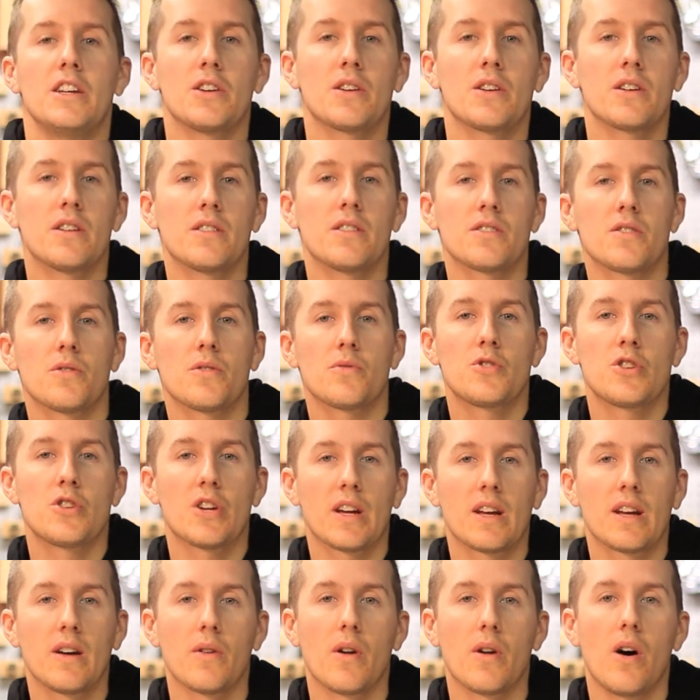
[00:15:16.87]
You can also
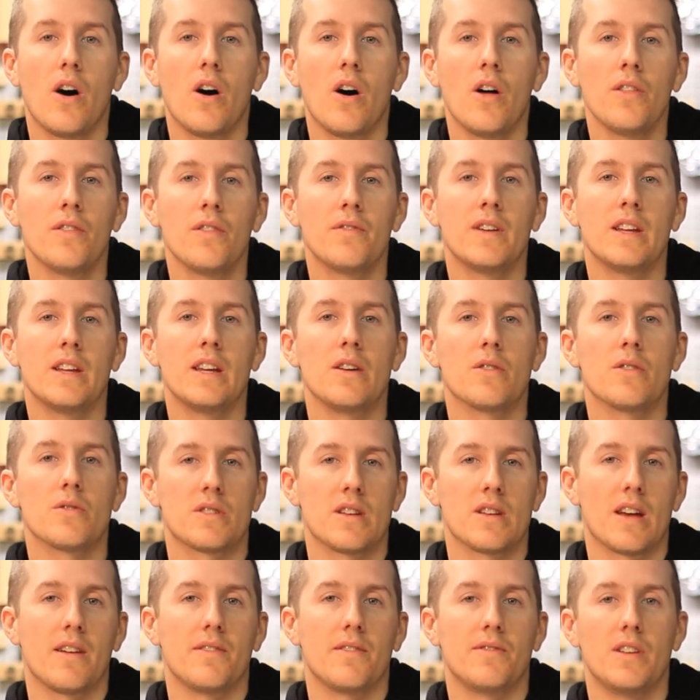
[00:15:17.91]
check out all the
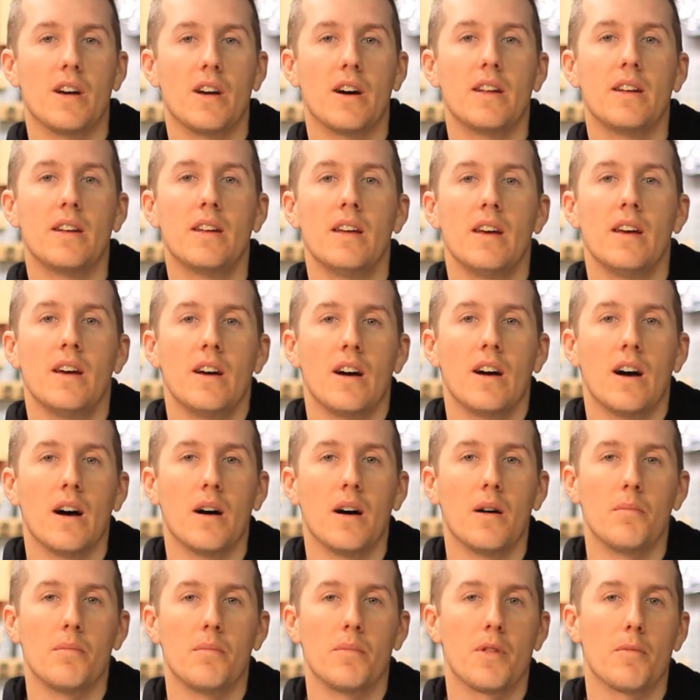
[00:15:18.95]
videos I've done,
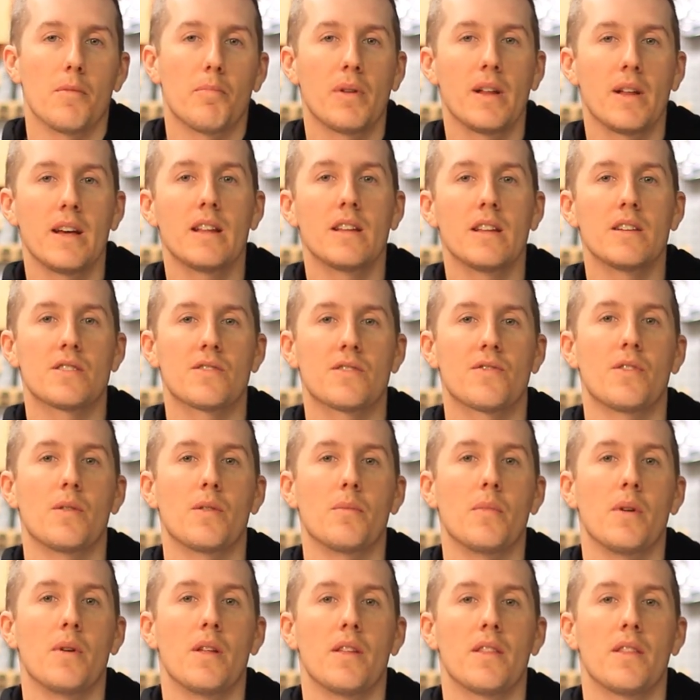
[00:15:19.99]
um, the playlist
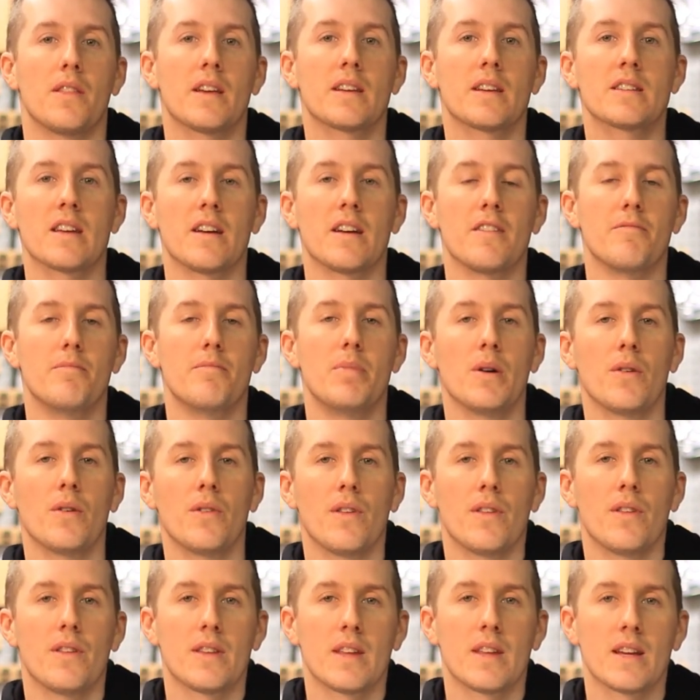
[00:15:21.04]
from things I've
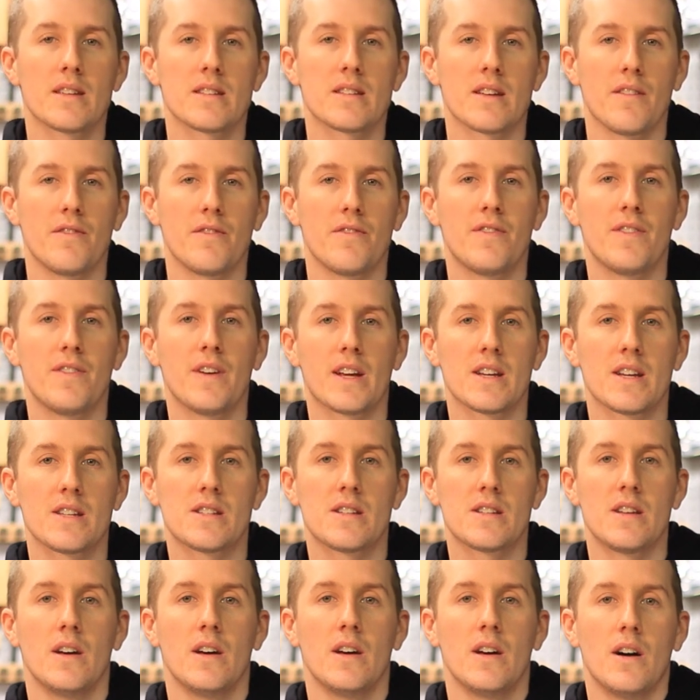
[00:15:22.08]
built, things I've
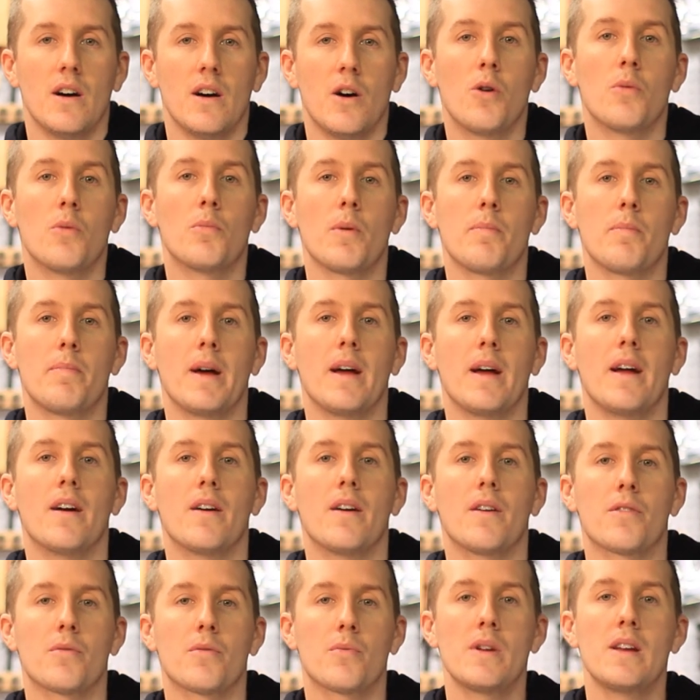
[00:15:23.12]
fixed, home
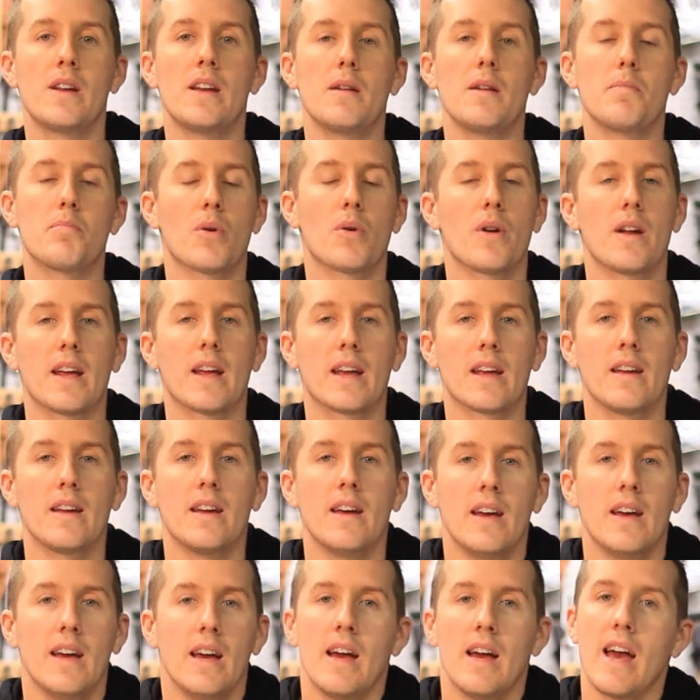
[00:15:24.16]
repair, 3D printing,
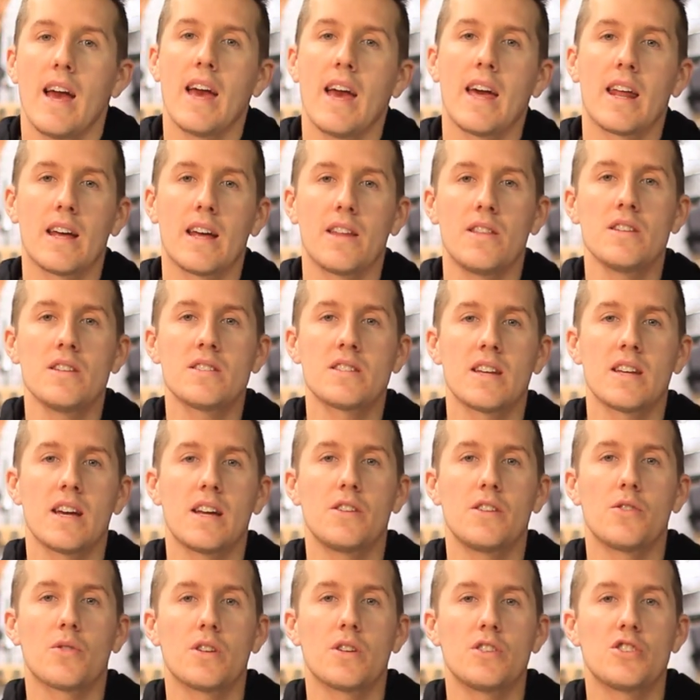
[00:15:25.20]
and on this
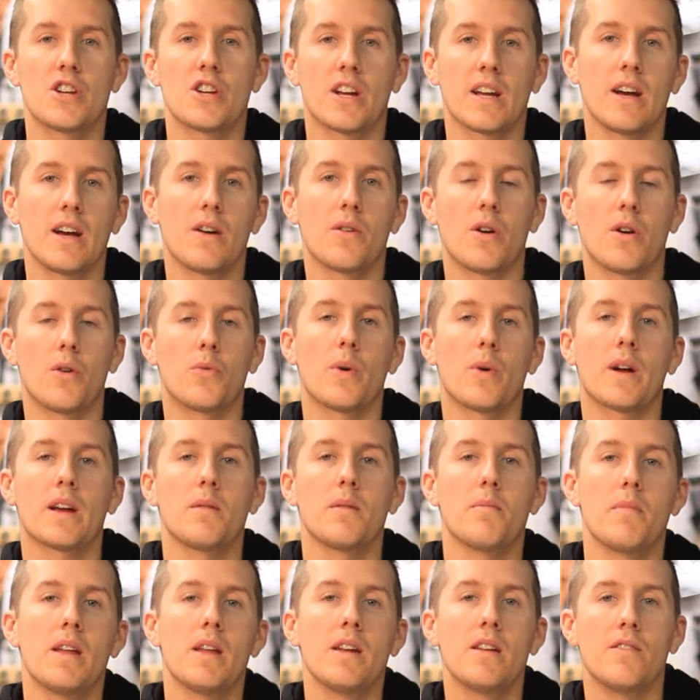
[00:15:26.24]
side you can check out a
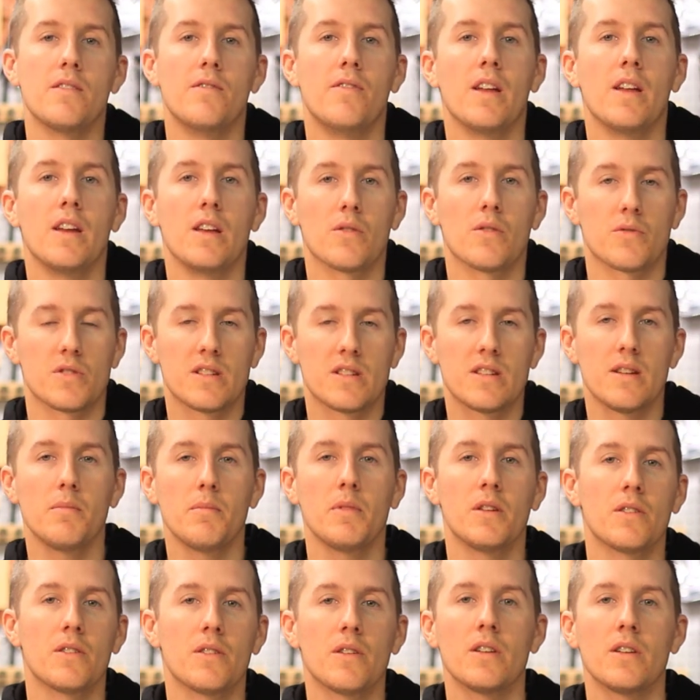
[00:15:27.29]
recommended video
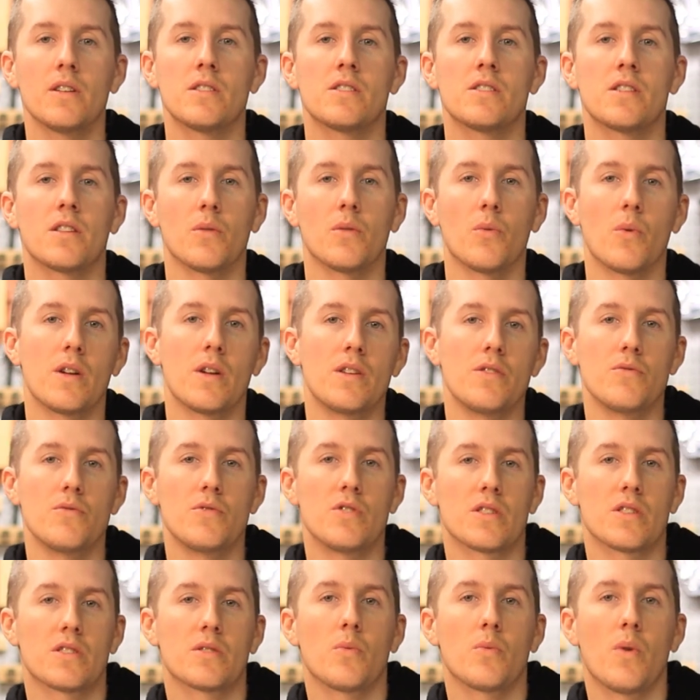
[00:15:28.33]
similar to the one you
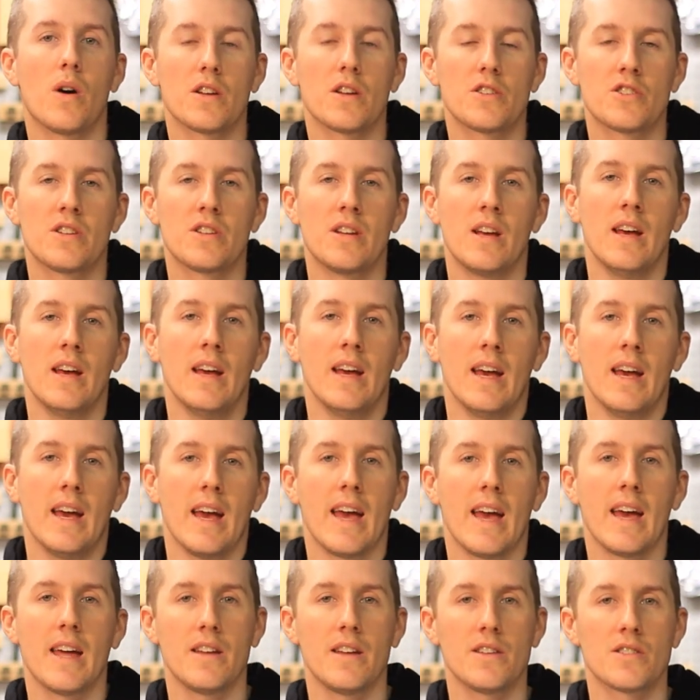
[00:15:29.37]
just watched.
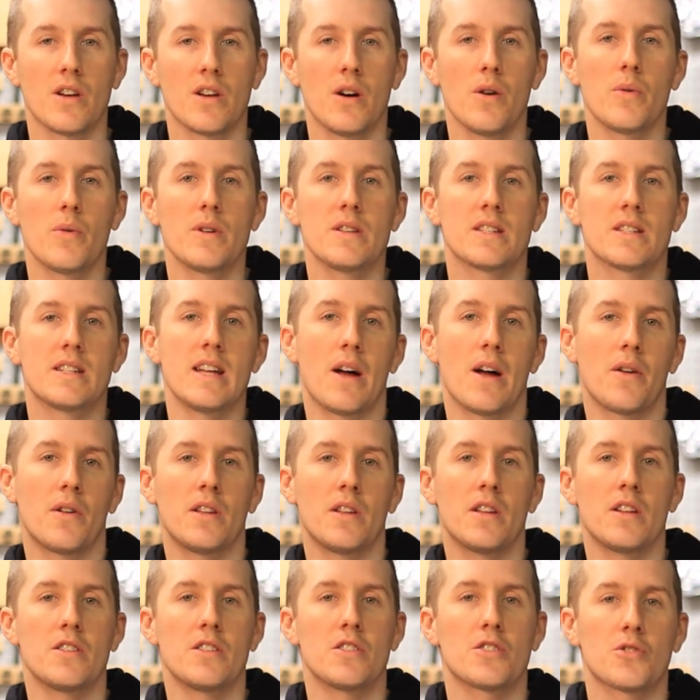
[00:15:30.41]
And as always, down
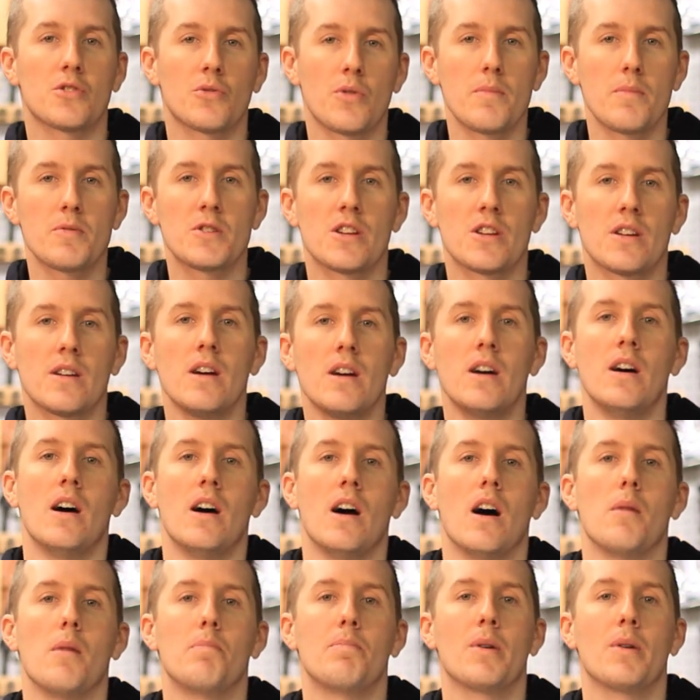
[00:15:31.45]
in the description
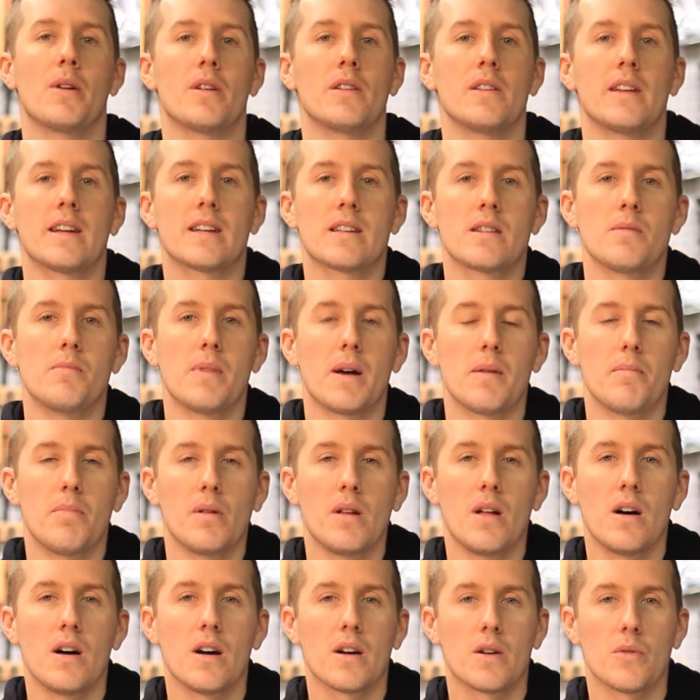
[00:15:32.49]
I'll put a link to my
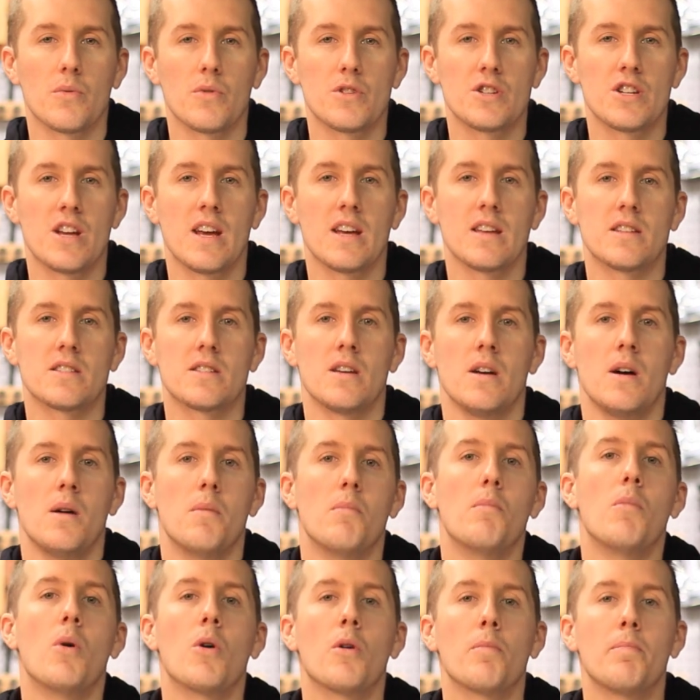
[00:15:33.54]
blog which has
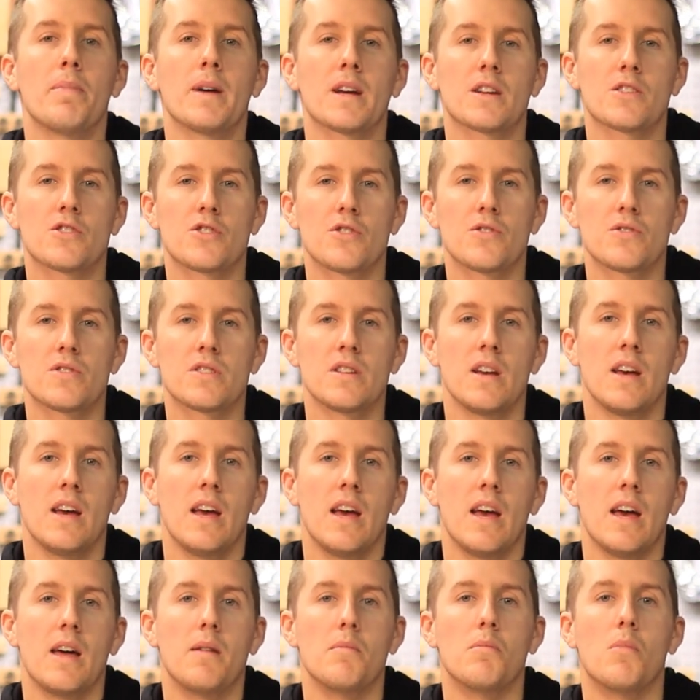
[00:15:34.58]
more pictures
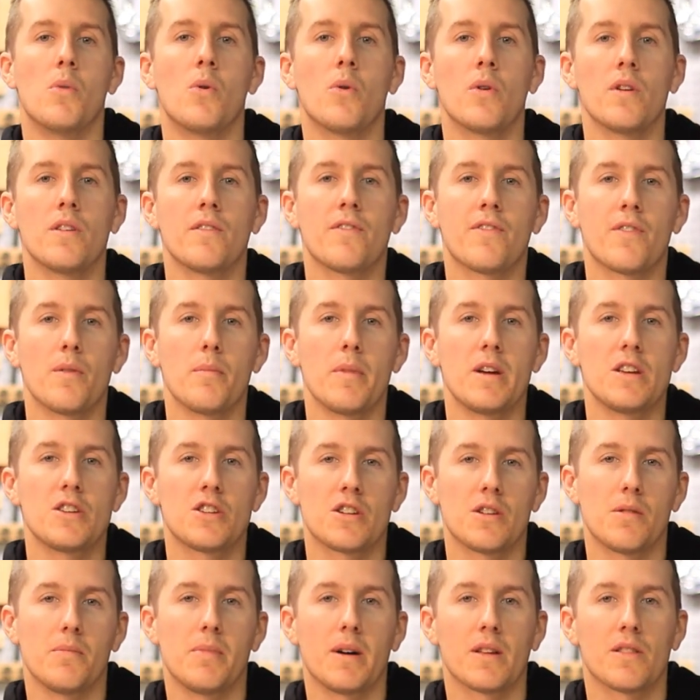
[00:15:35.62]
and more
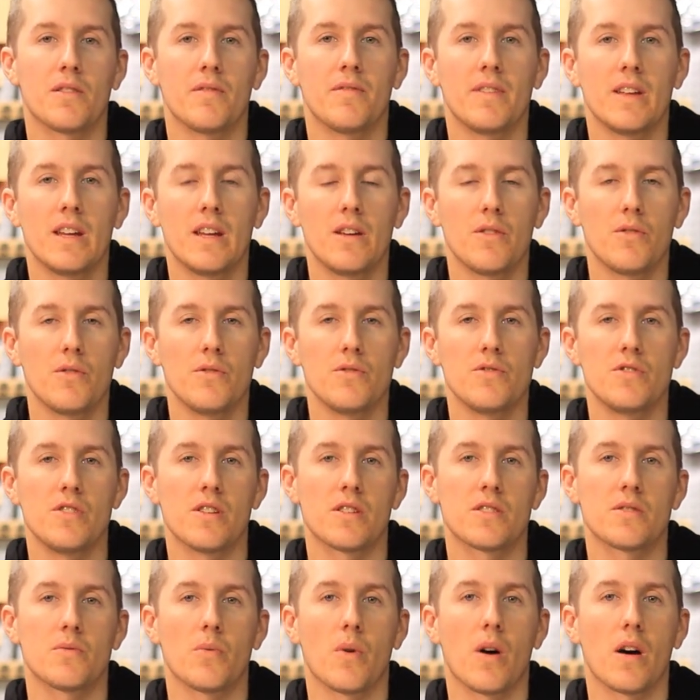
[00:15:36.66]
information about the video you
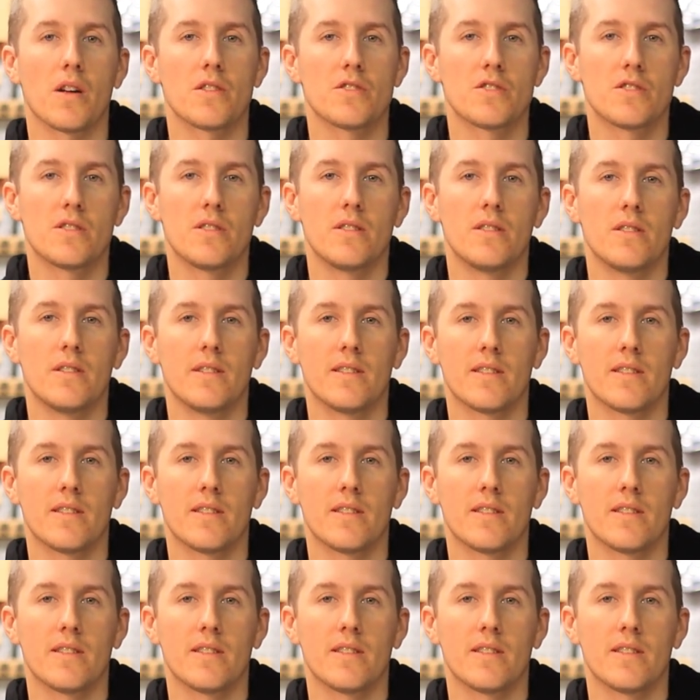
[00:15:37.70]
just watched.